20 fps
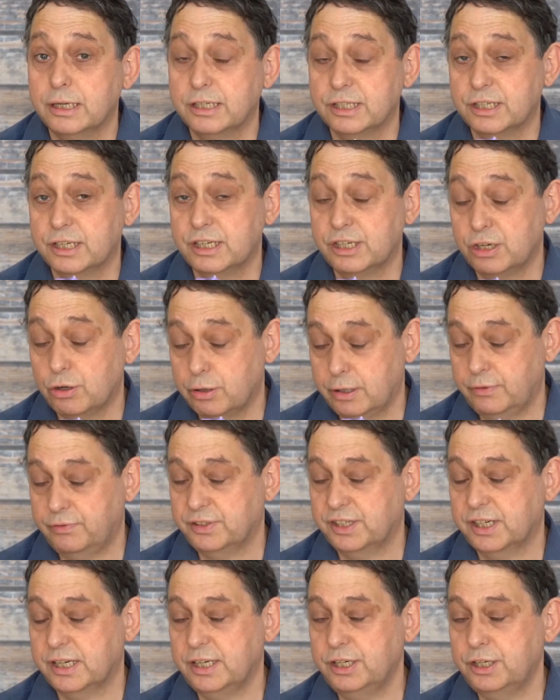It's designed for
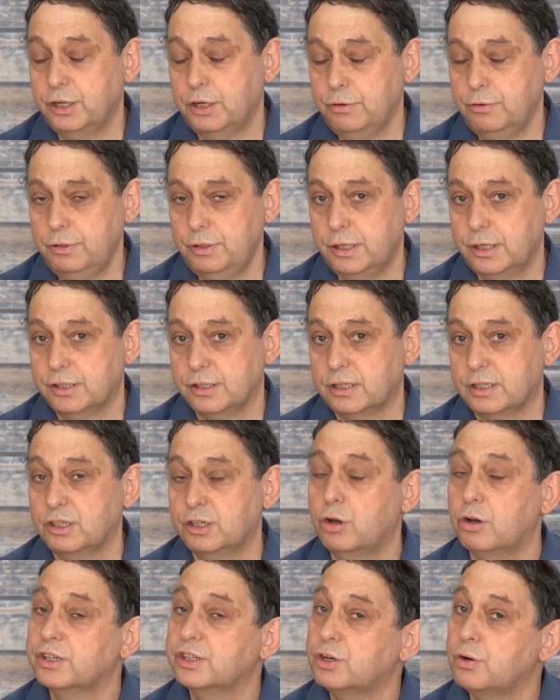skin tones, so it's
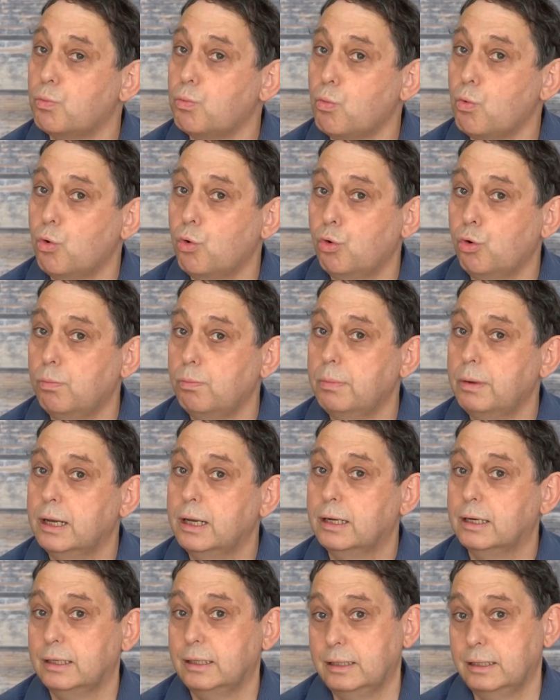nice and warm,
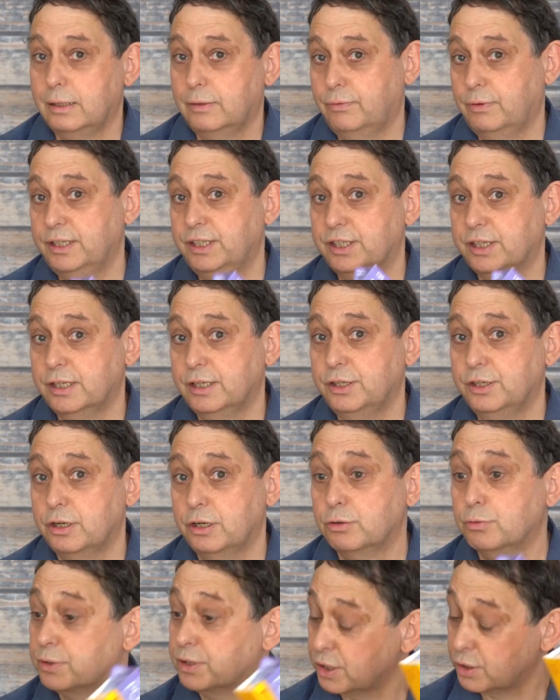lovely skin
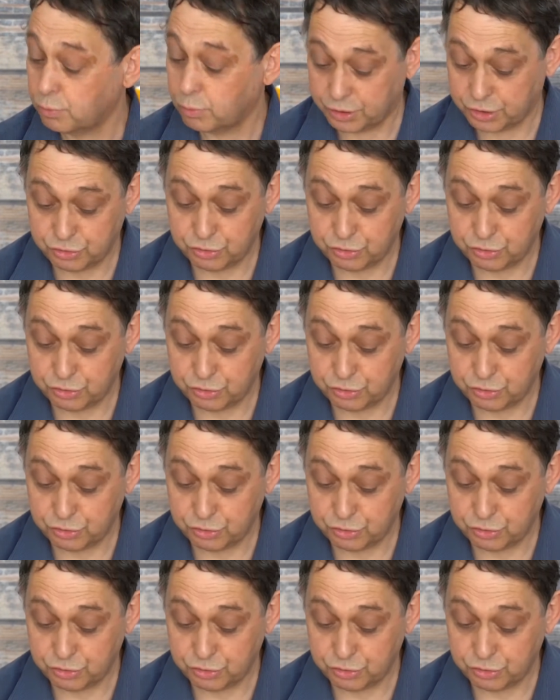tone, which is what